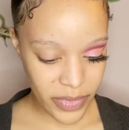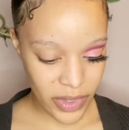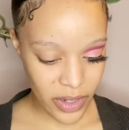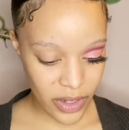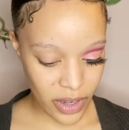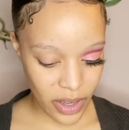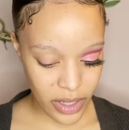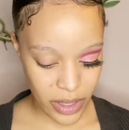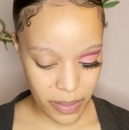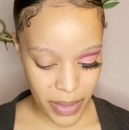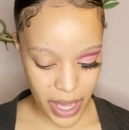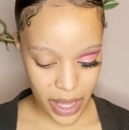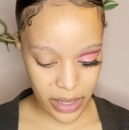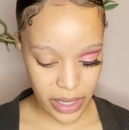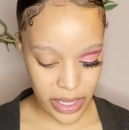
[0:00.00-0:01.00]
on the
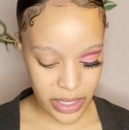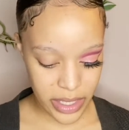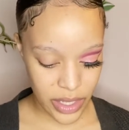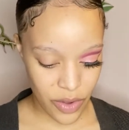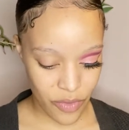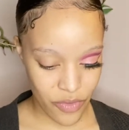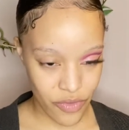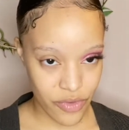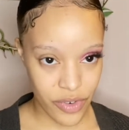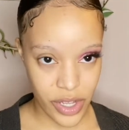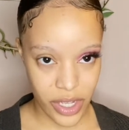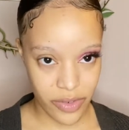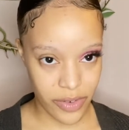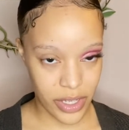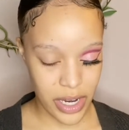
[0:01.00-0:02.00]
palettes. They're
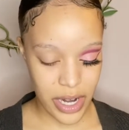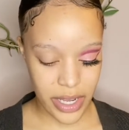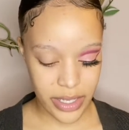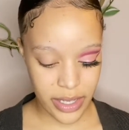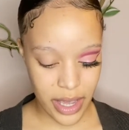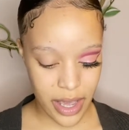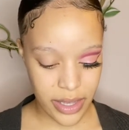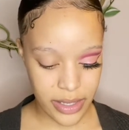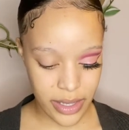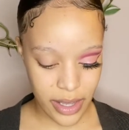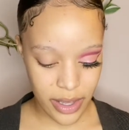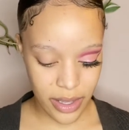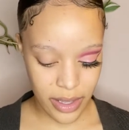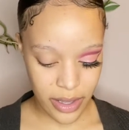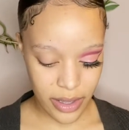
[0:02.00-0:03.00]
really nice, guys.
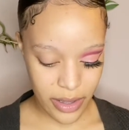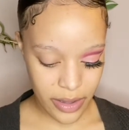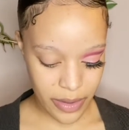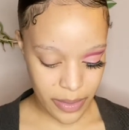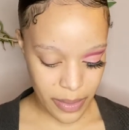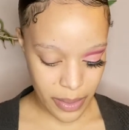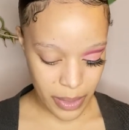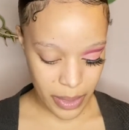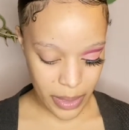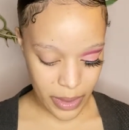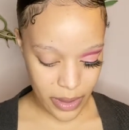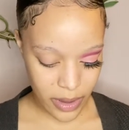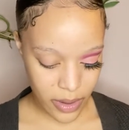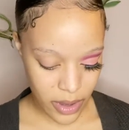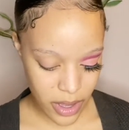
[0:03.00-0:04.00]

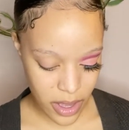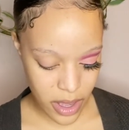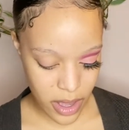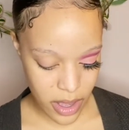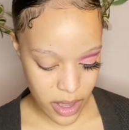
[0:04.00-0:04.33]
Okay,